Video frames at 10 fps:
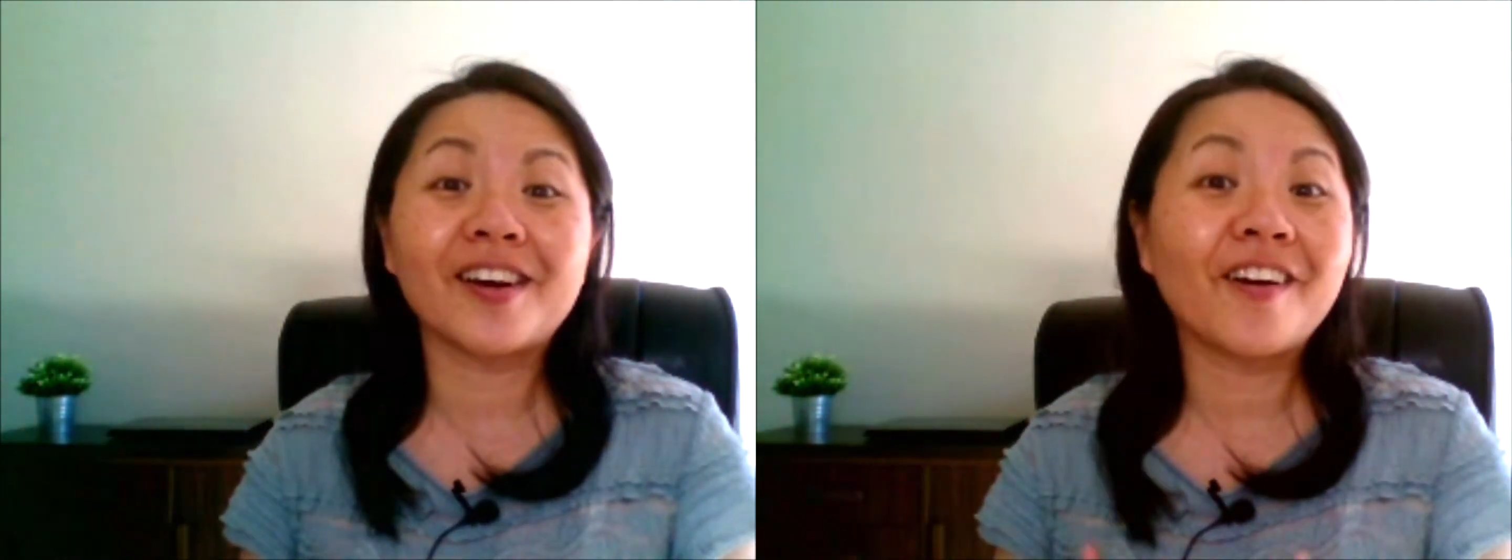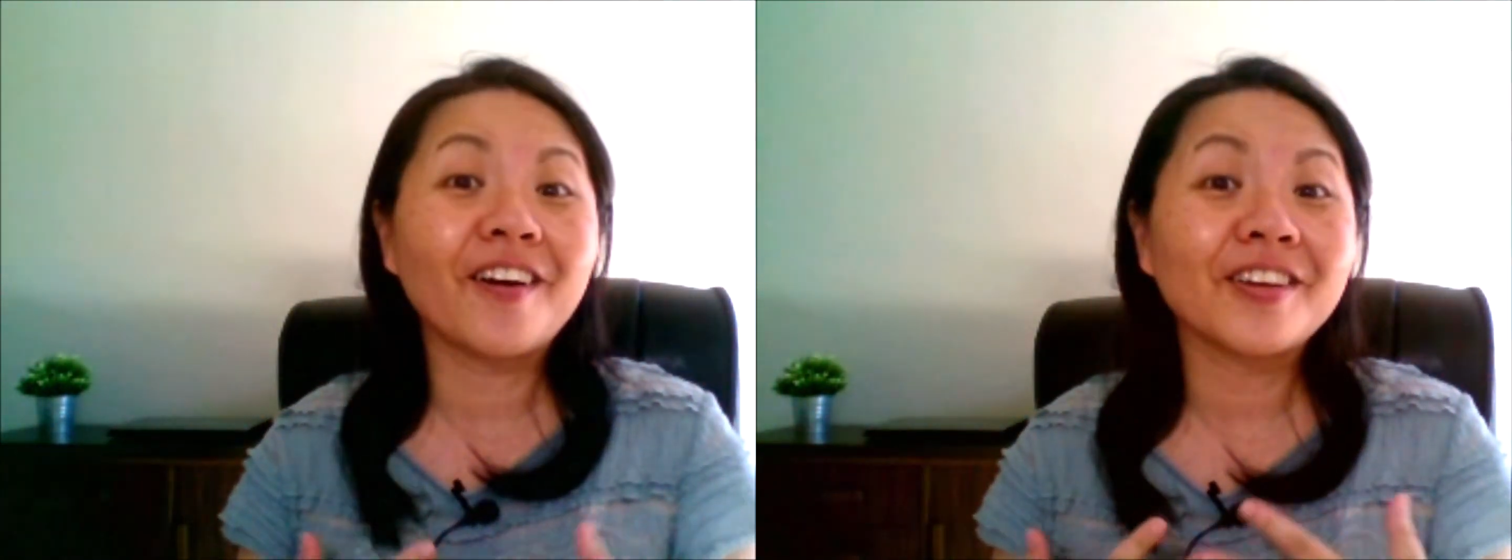
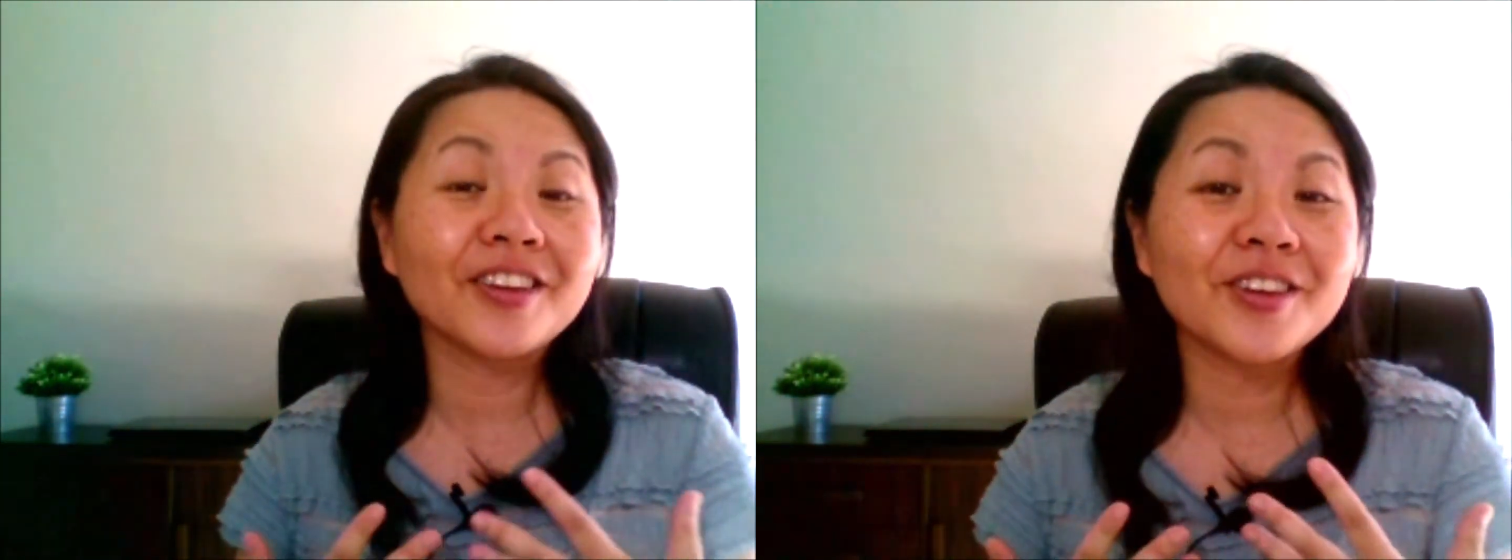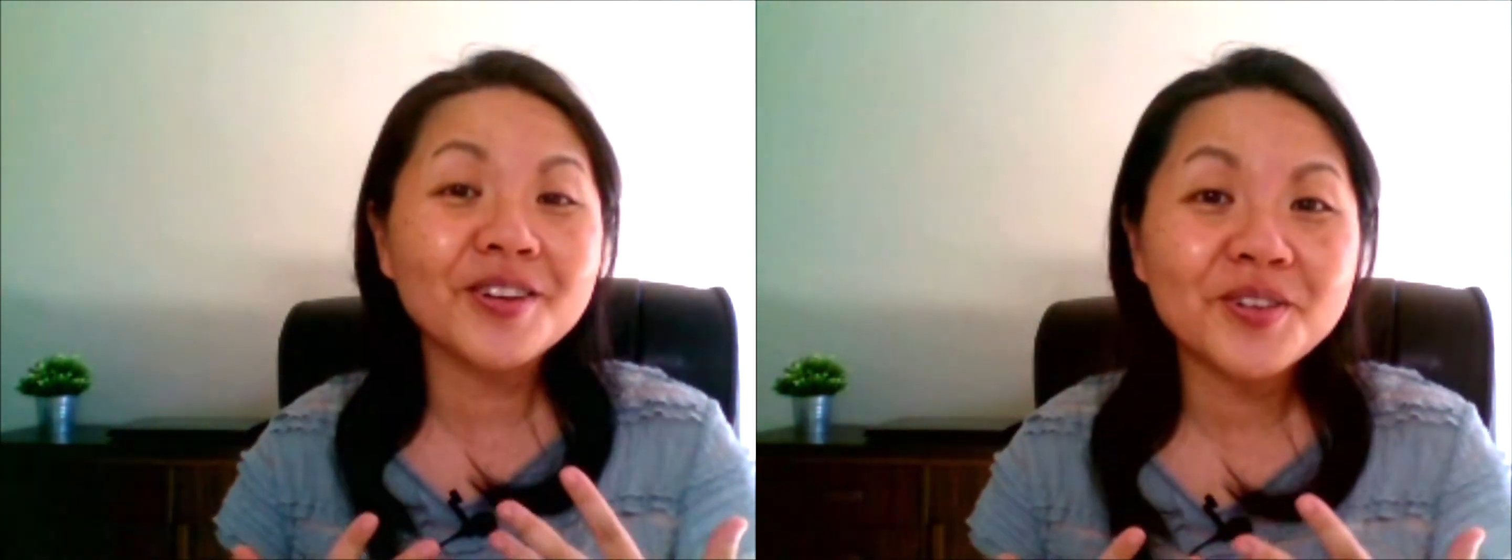are
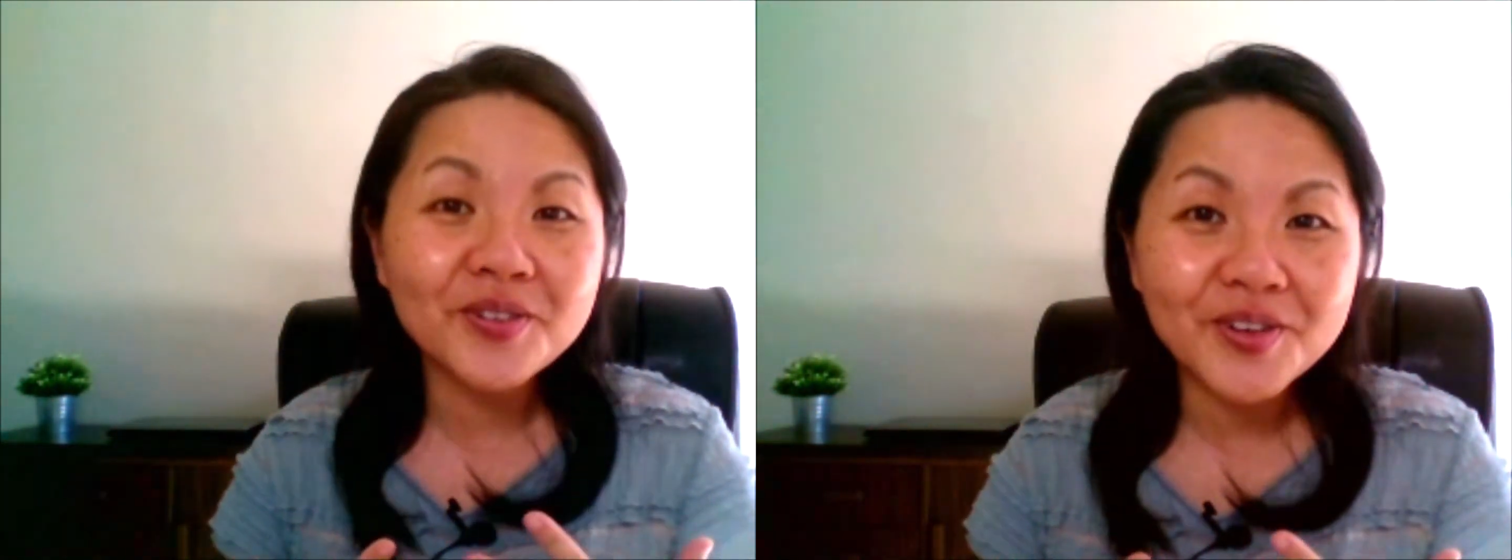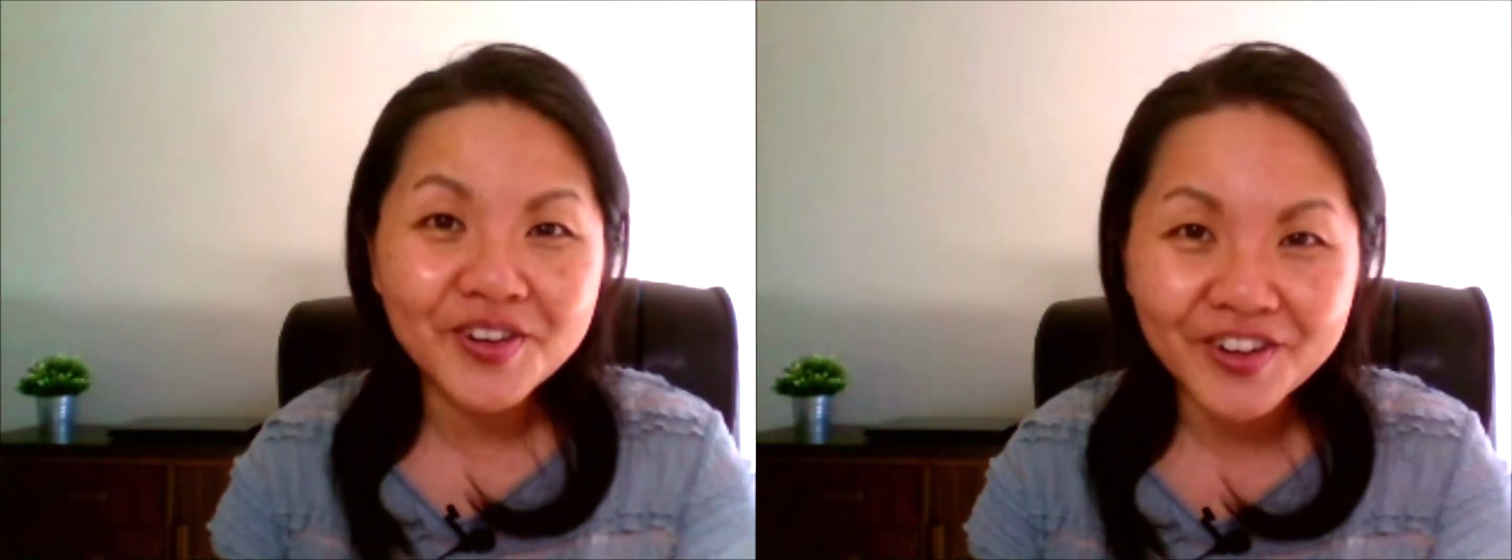you
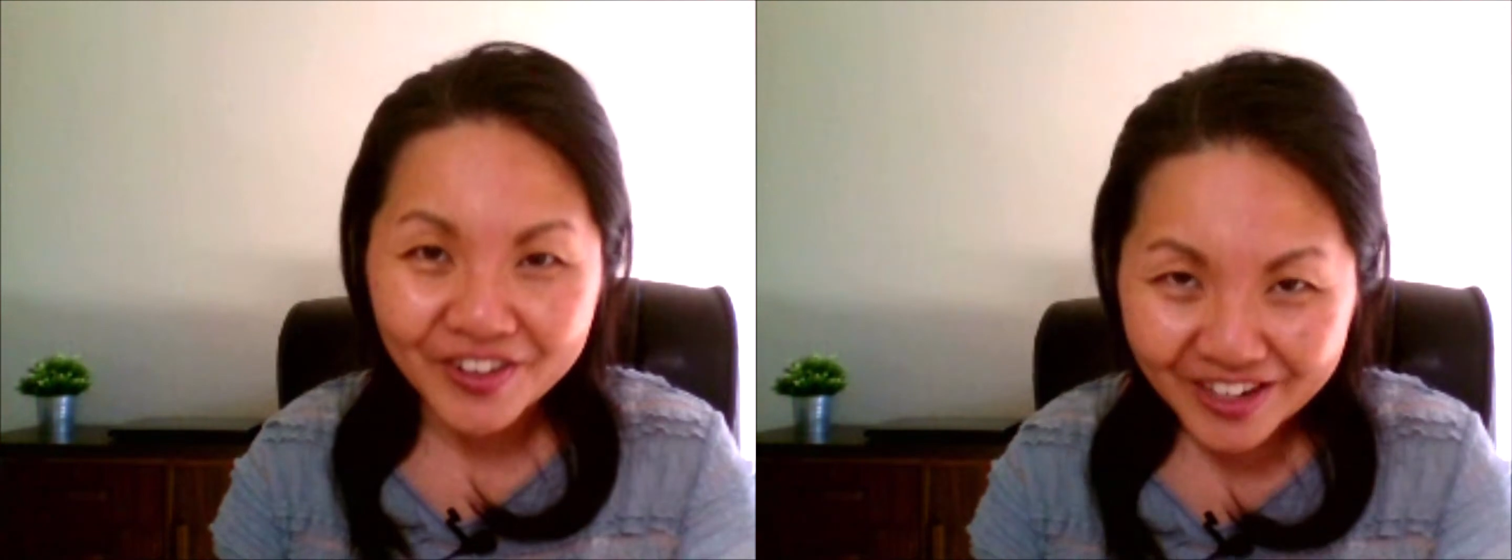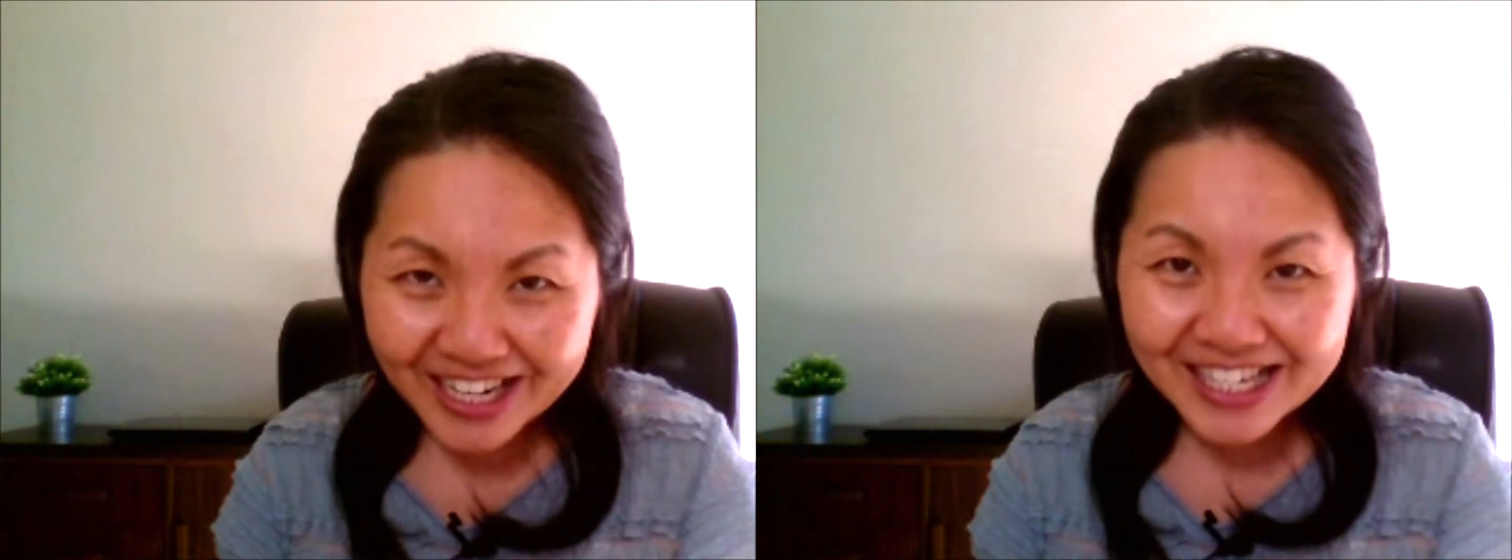
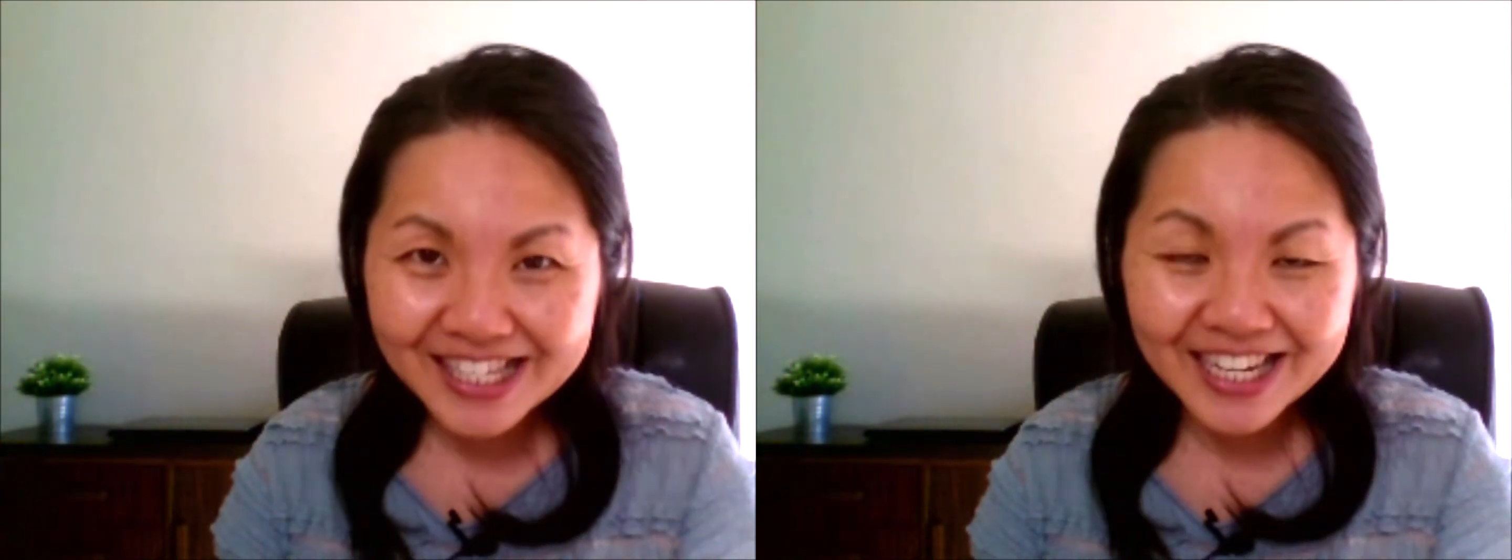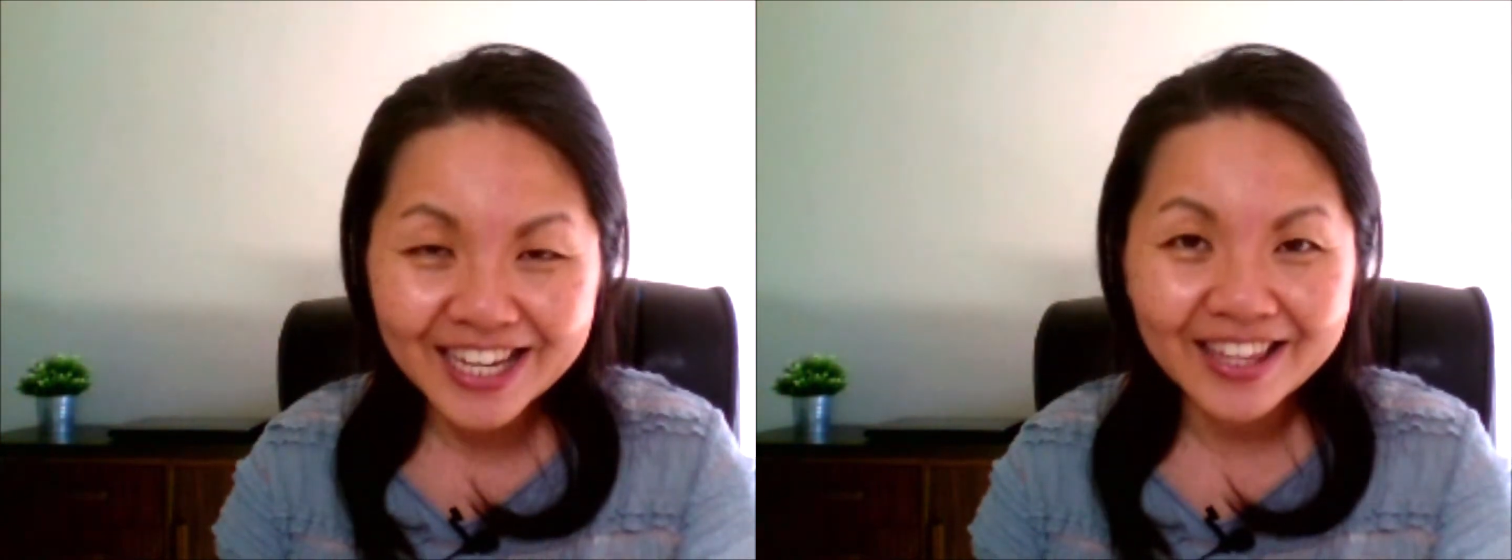
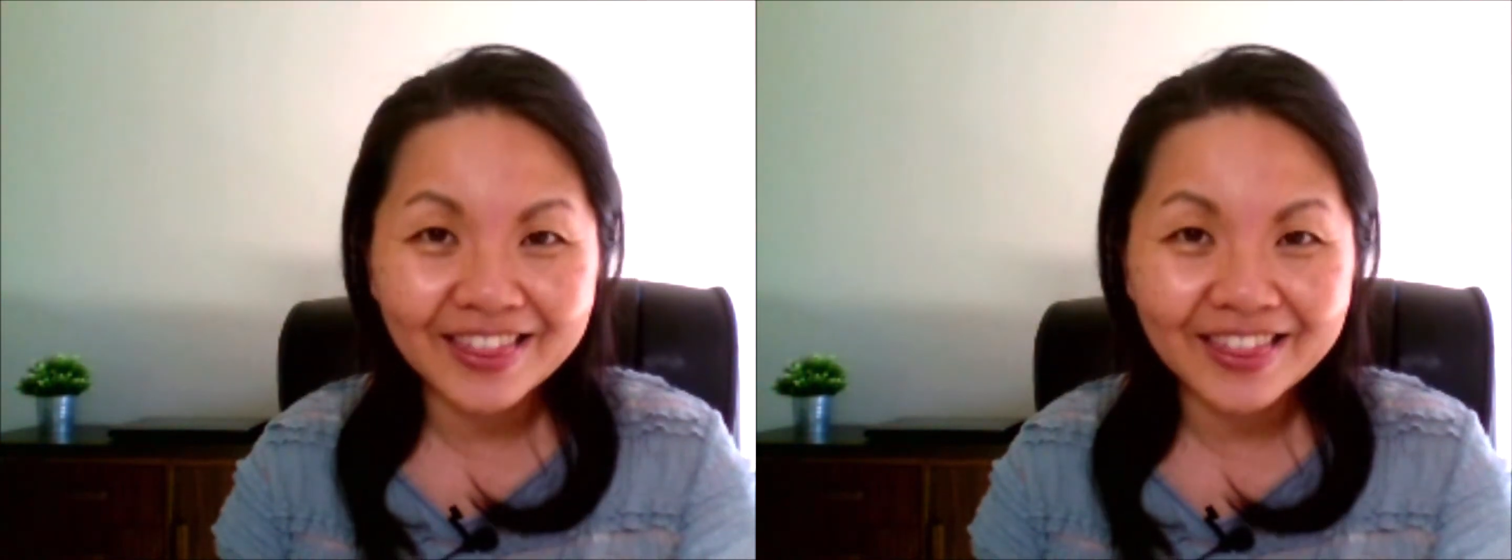crazy?